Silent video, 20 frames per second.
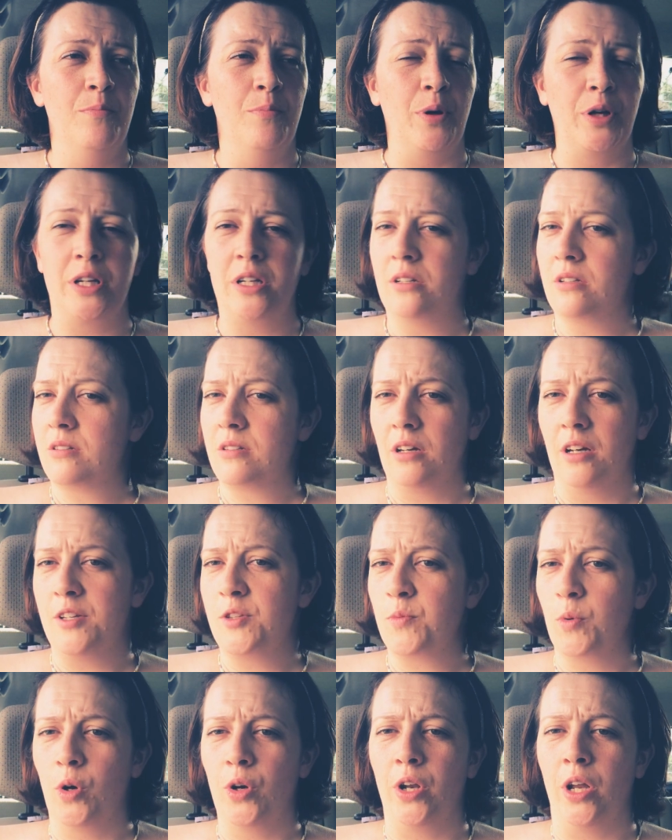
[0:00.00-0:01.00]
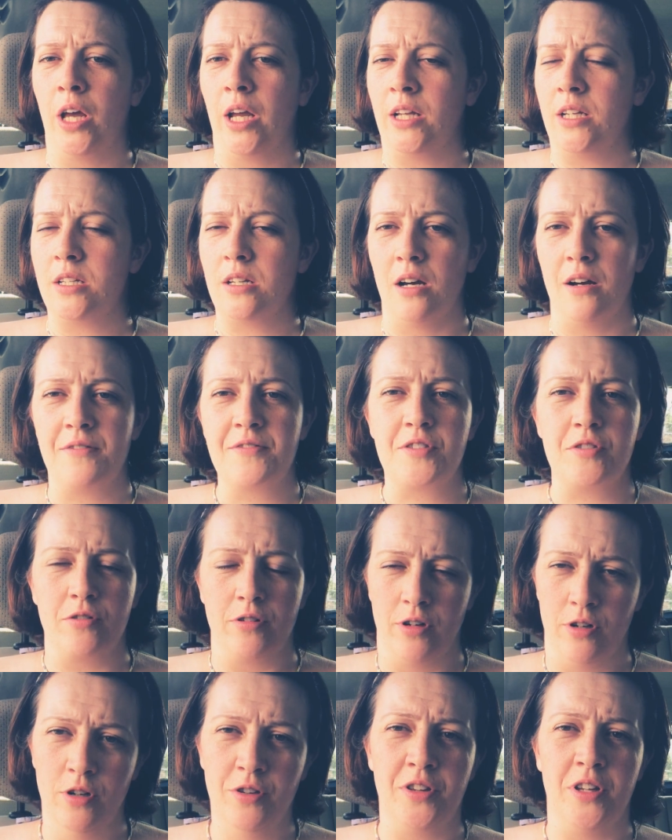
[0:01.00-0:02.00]
But he decides one night after
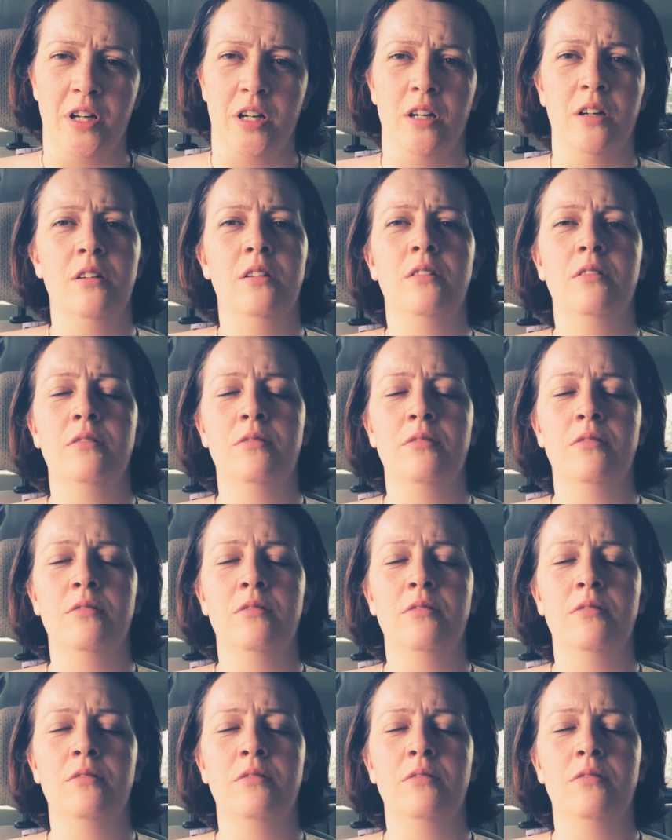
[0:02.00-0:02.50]
another